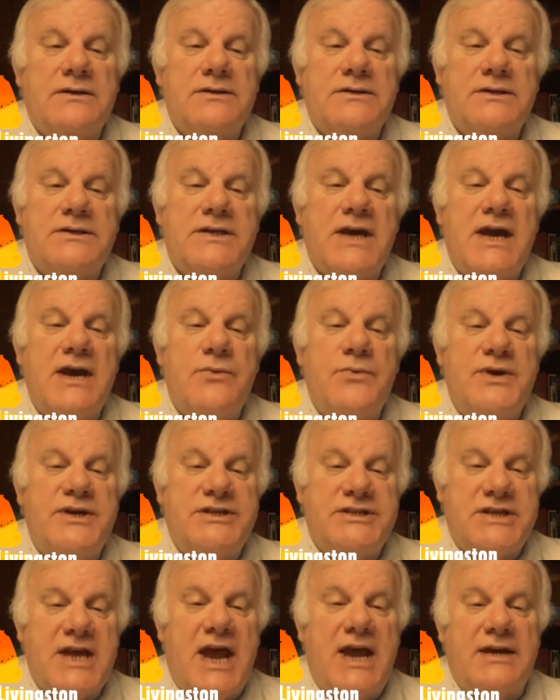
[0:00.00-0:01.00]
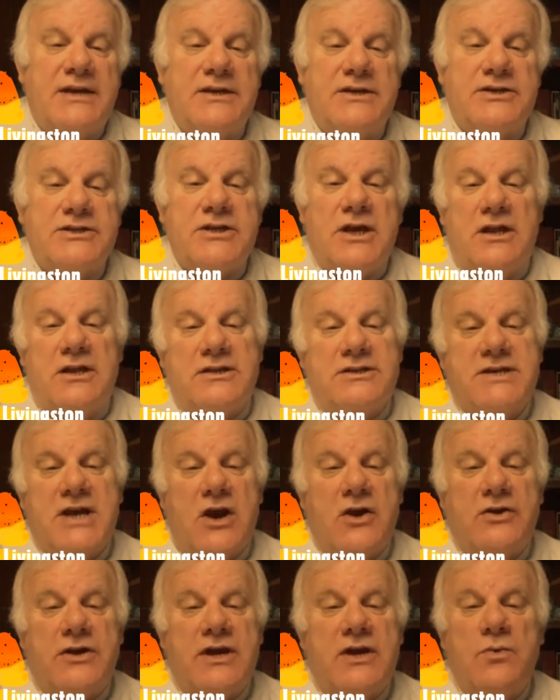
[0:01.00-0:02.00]
Today we stand in
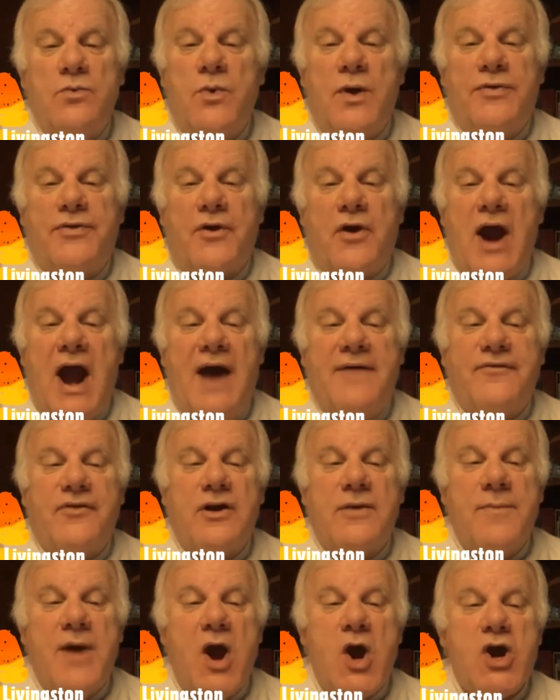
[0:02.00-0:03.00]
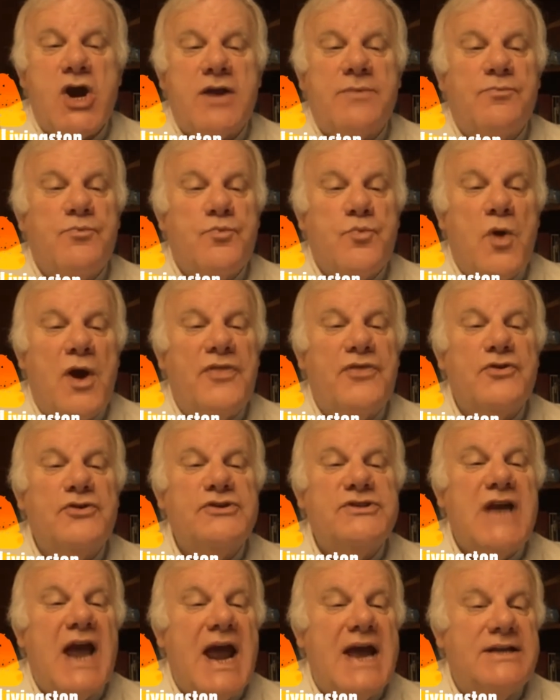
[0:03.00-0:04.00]
solidarity with our African American
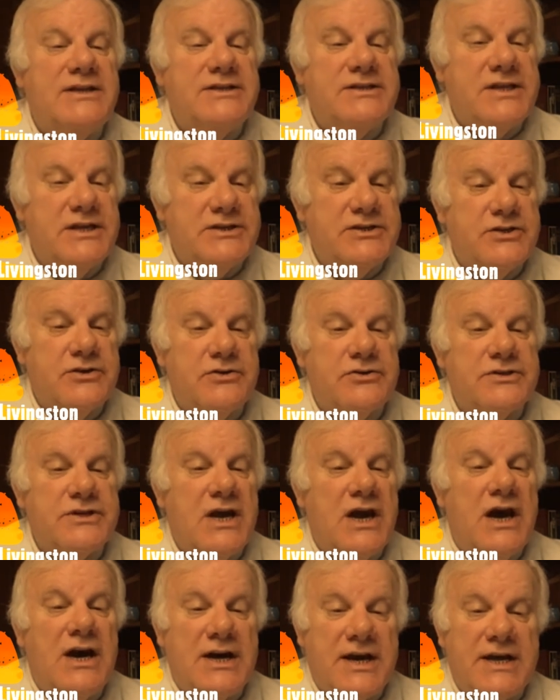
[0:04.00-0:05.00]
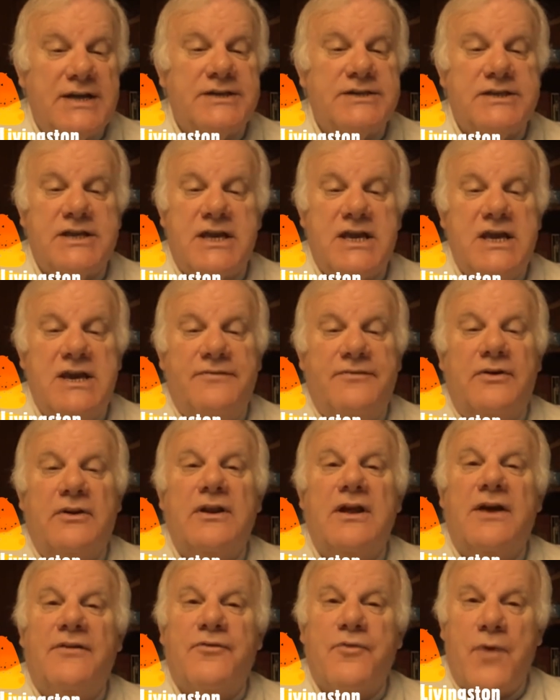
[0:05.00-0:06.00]
brothers and sisters against the
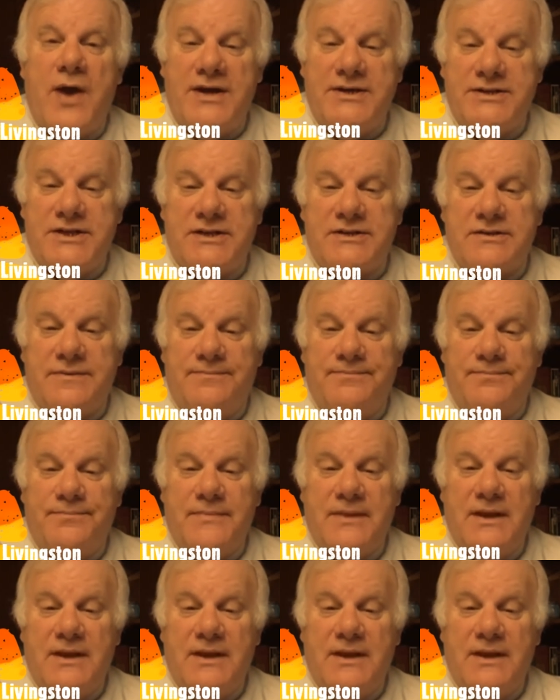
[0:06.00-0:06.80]
evil of racism